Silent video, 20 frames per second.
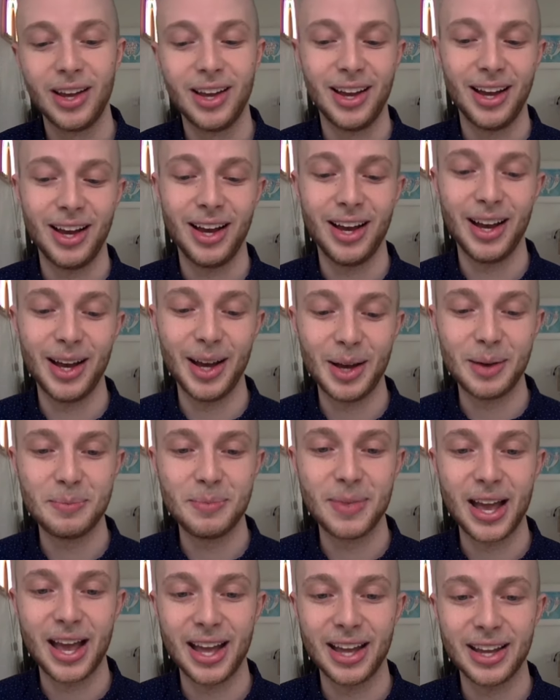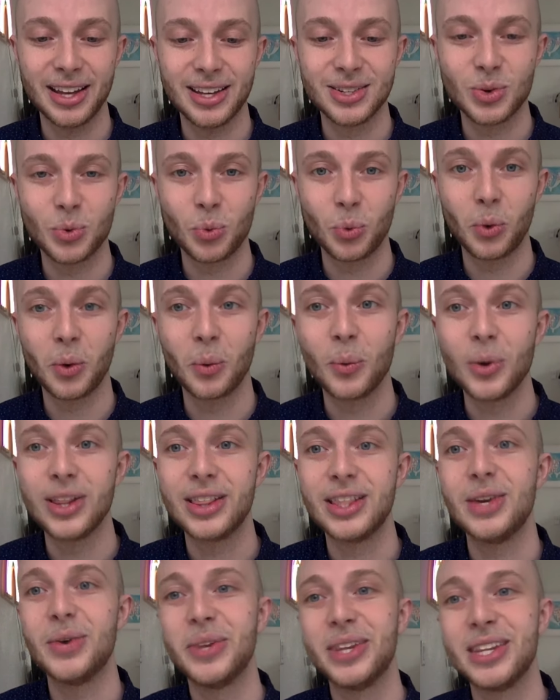Um, and we're with
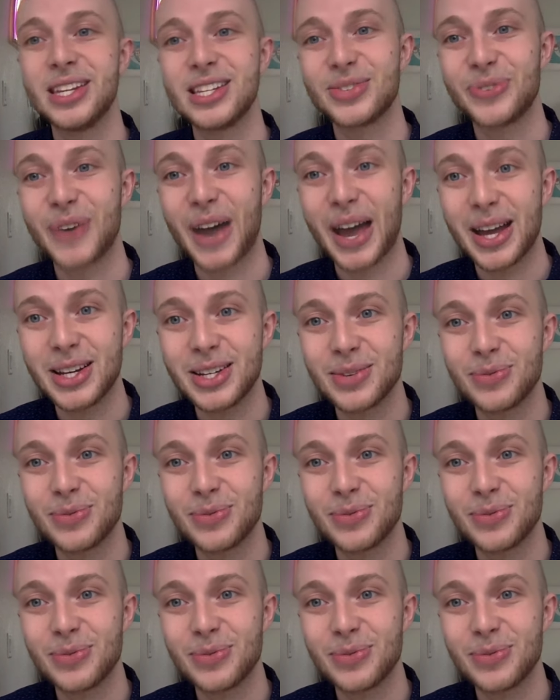you in this fight